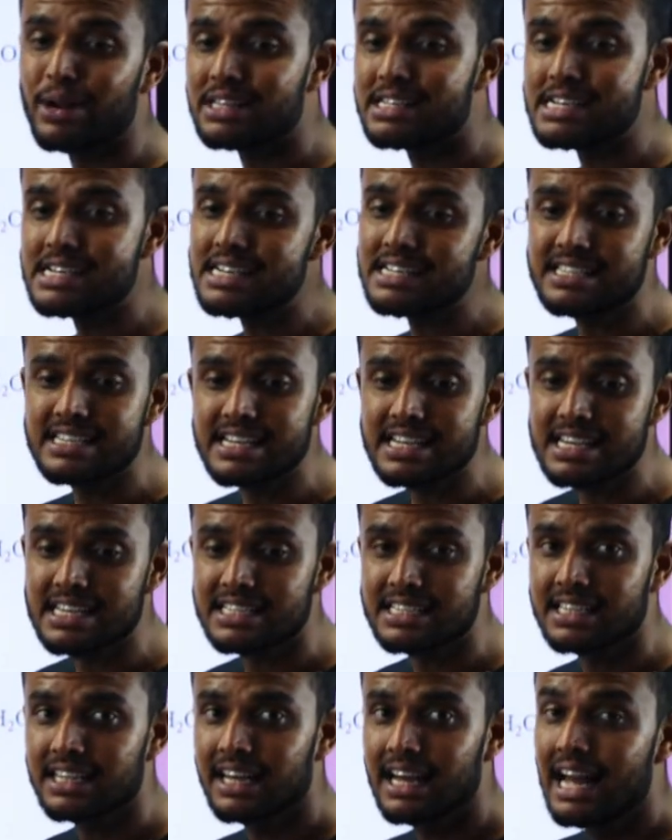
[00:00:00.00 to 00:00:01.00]
present in
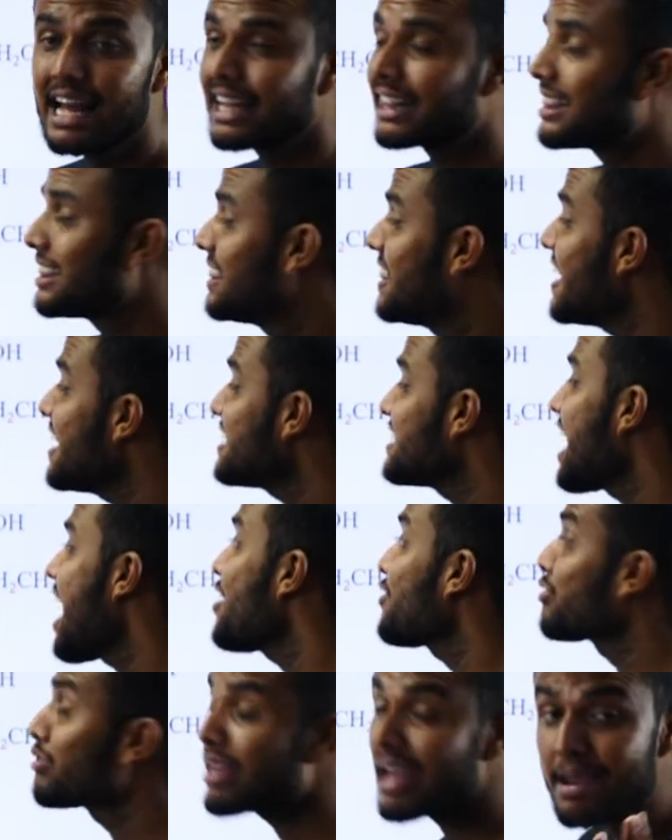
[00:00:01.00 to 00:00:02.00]
series, these
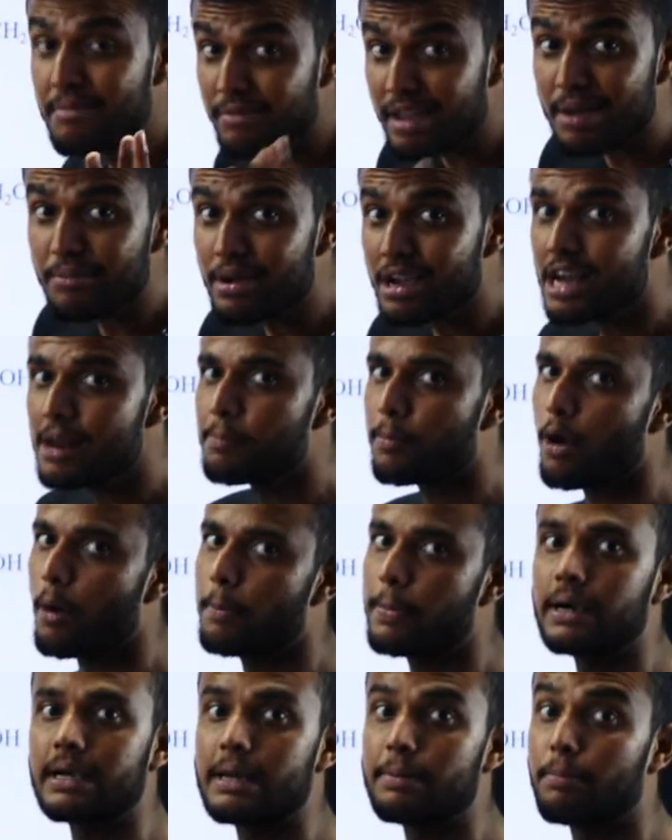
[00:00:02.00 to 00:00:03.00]
have same chemical
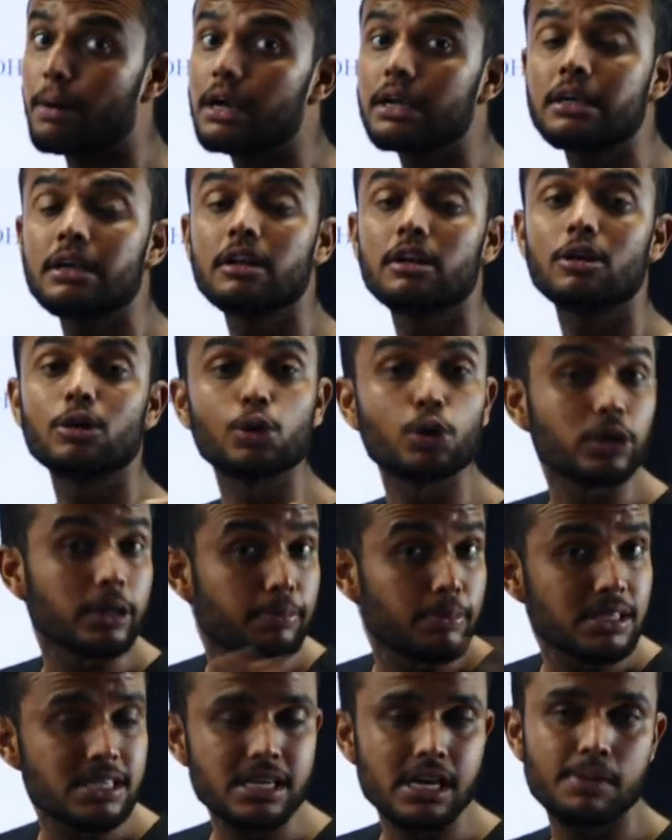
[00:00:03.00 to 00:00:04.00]
property, but not
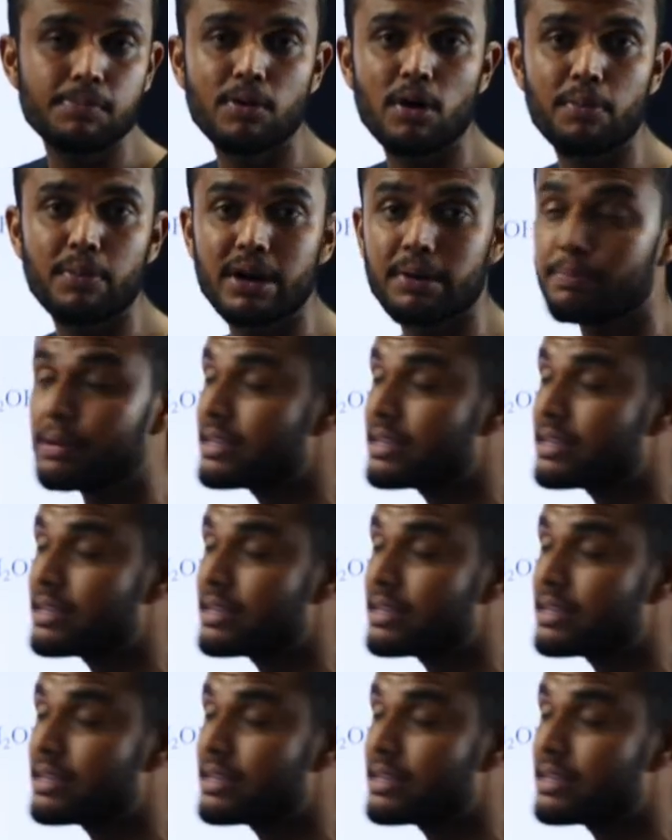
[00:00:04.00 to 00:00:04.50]
a physical property.